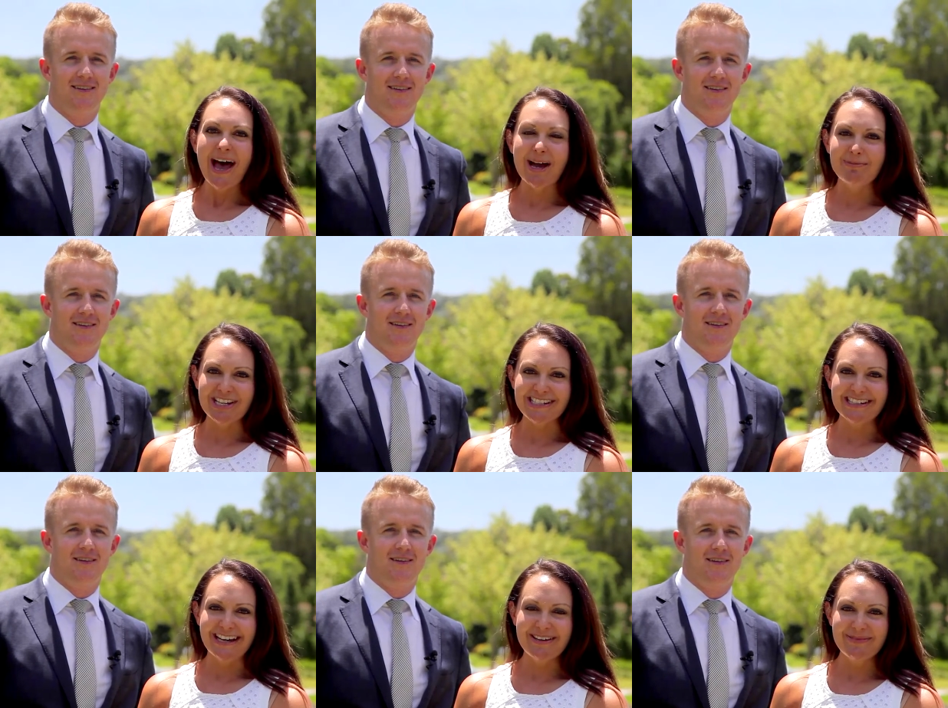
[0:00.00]
Speaker 1: I'm
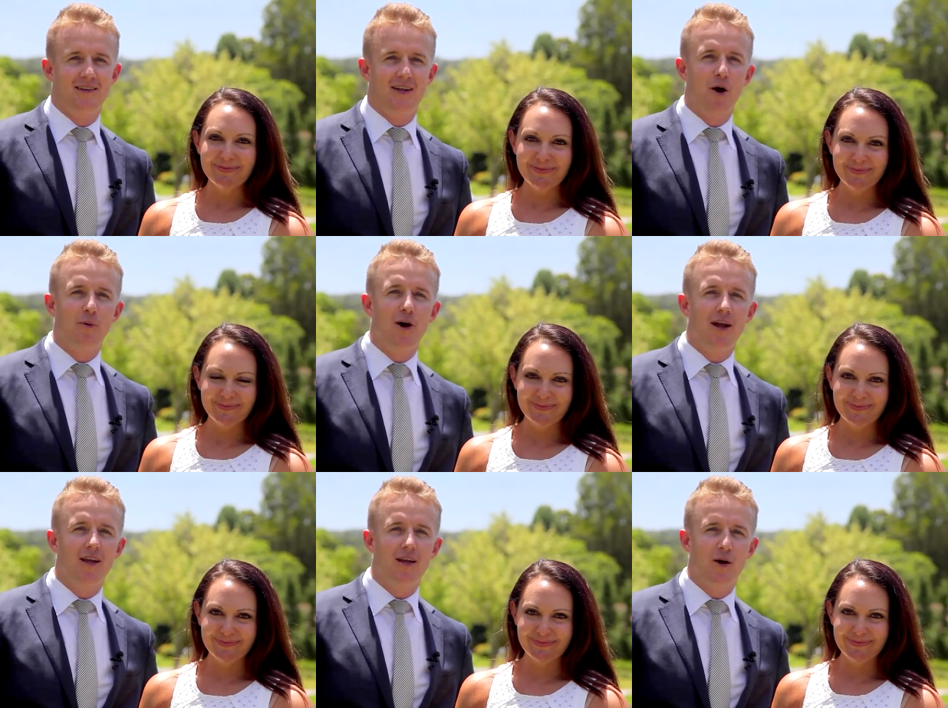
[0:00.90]
Jessica.
Speaker 2: And I'm
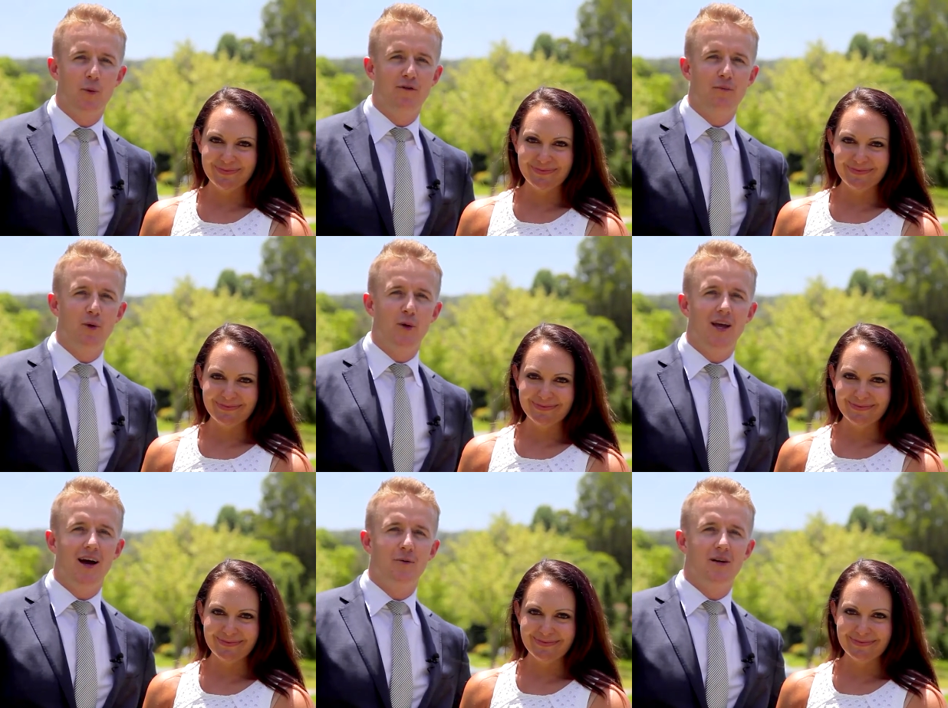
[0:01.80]
Greg, and we're from Louis
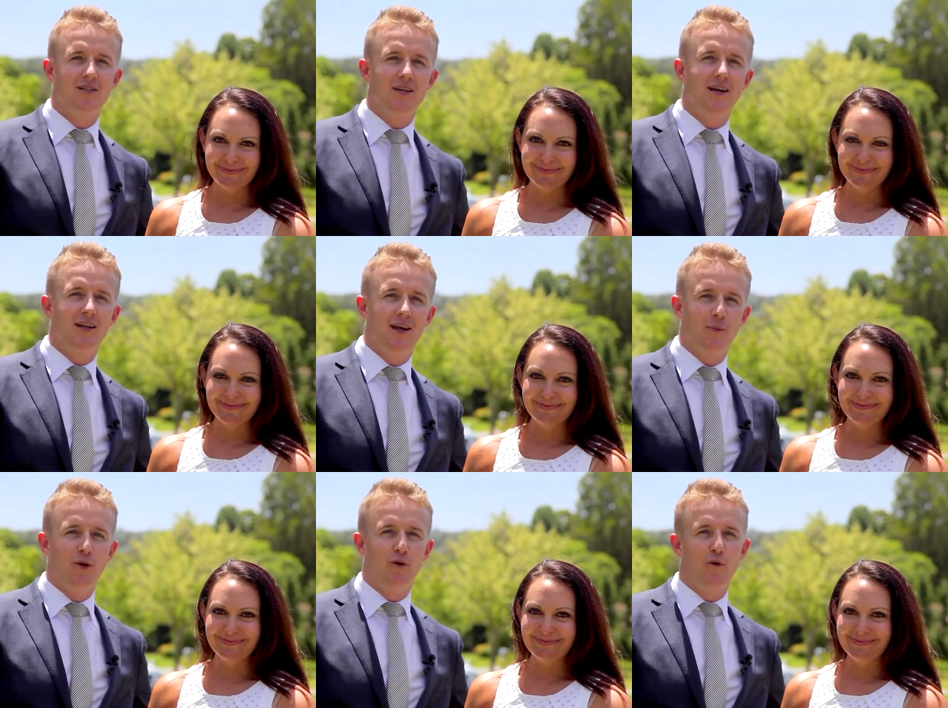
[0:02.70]
Carr Real Estate, and
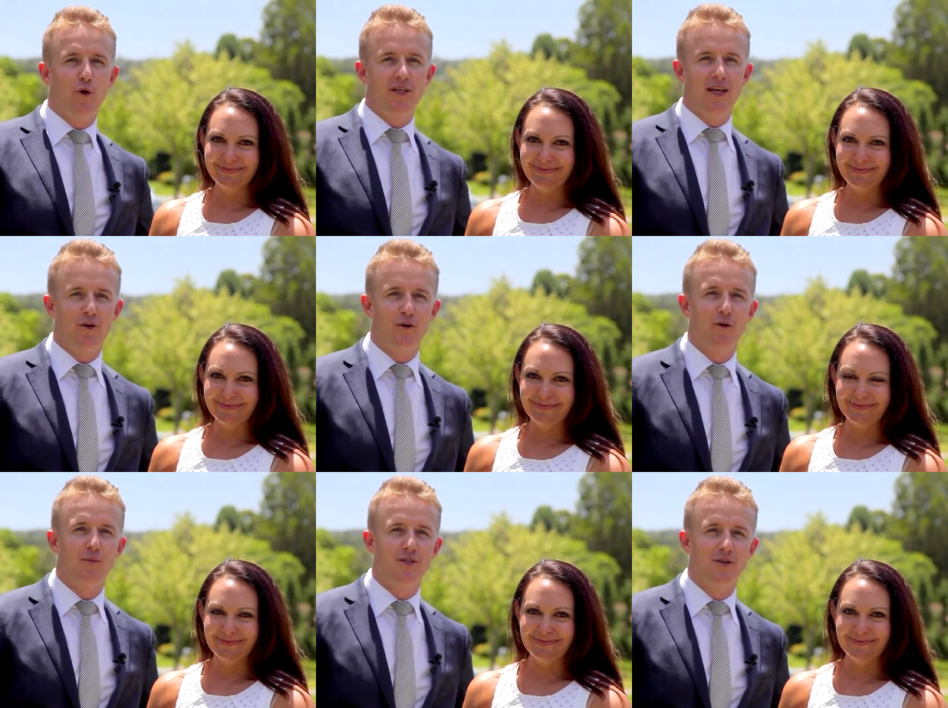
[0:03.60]
we look forward to hearing
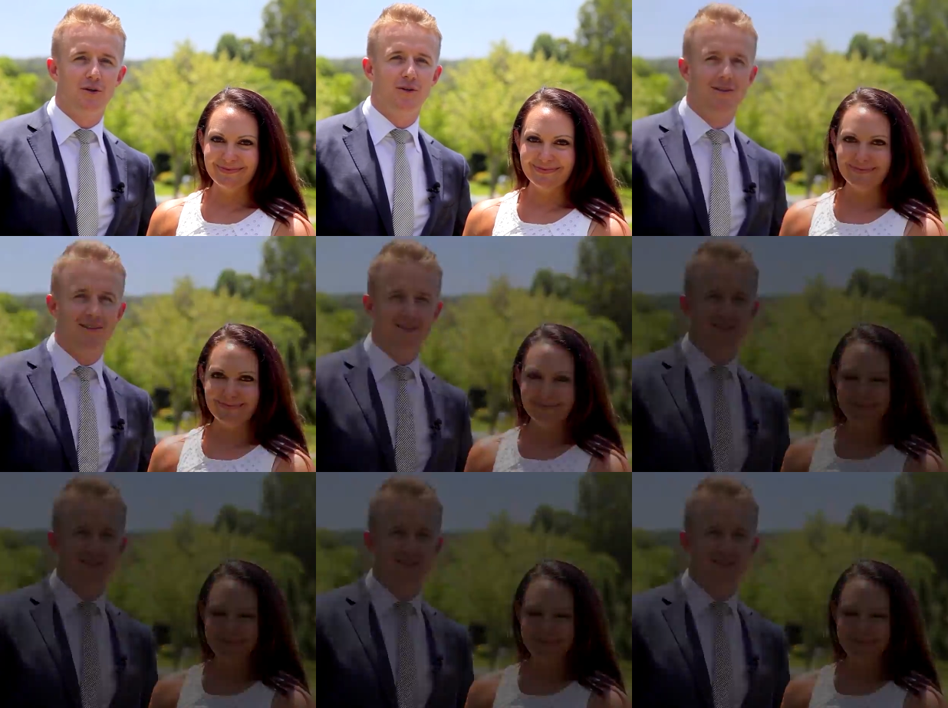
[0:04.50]
from you soon.